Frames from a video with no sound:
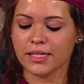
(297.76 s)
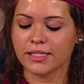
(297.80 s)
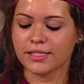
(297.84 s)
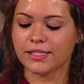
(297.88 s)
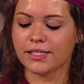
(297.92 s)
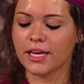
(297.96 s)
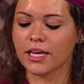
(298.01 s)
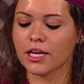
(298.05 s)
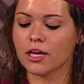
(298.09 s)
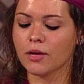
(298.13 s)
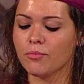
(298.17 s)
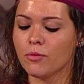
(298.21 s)

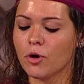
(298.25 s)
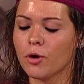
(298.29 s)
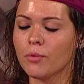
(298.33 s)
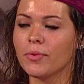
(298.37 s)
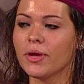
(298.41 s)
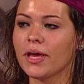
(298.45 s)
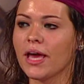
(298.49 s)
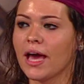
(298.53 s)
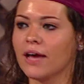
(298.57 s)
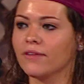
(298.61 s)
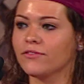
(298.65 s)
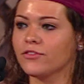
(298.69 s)
Take a
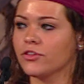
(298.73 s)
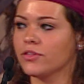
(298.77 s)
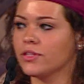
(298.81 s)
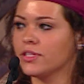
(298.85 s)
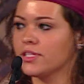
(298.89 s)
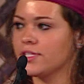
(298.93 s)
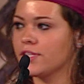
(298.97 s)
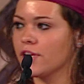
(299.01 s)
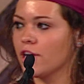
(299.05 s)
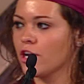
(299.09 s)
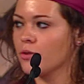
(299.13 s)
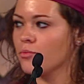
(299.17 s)
moment after the
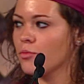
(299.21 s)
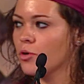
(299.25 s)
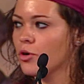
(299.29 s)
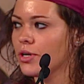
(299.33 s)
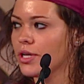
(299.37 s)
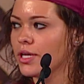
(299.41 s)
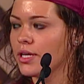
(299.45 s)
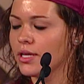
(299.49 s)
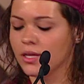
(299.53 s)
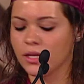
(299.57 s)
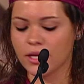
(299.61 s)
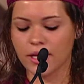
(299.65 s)

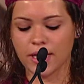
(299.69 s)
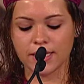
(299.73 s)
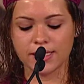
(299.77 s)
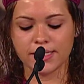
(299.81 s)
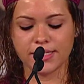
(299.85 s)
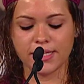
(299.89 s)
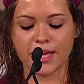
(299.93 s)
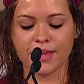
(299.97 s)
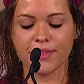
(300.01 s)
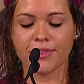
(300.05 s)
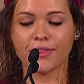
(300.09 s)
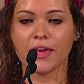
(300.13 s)
ceremony and
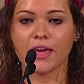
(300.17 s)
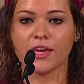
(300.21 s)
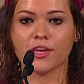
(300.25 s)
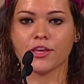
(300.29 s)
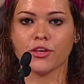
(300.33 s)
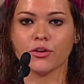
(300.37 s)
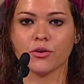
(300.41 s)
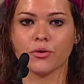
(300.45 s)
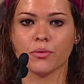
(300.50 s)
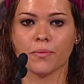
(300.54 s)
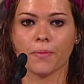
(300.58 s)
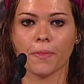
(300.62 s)
say thank
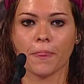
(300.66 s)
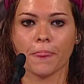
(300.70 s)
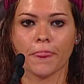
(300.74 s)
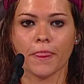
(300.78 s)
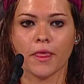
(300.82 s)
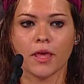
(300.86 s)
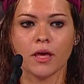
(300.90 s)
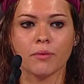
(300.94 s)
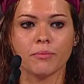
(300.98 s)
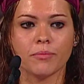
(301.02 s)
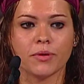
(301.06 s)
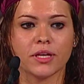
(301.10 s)
you,
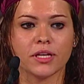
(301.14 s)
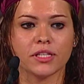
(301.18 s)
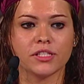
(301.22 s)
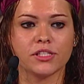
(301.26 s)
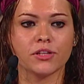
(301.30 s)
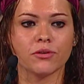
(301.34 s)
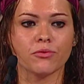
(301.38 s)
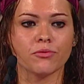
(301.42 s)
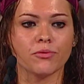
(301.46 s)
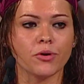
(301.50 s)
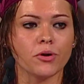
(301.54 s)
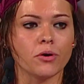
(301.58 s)
because
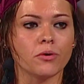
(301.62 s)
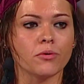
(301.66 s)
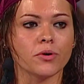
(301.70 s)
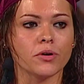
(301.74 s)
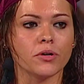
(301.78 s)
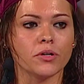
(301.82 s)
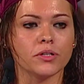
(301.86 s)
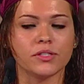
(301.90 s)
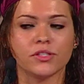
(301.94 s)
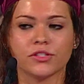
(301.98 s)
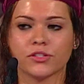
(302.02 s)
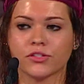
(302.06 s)
the real
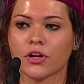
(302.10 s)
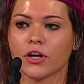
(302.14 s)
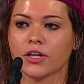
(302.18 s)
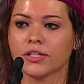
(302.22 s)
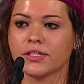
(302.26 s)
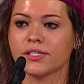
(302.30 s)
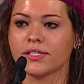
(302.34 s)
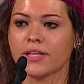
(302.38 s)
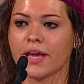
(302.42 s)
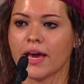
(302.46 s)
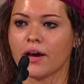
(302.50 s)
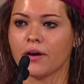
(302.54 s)
world
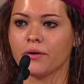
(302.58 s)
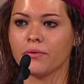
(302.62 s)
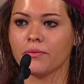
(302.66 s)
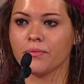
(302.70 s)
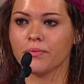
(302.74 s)
starts now.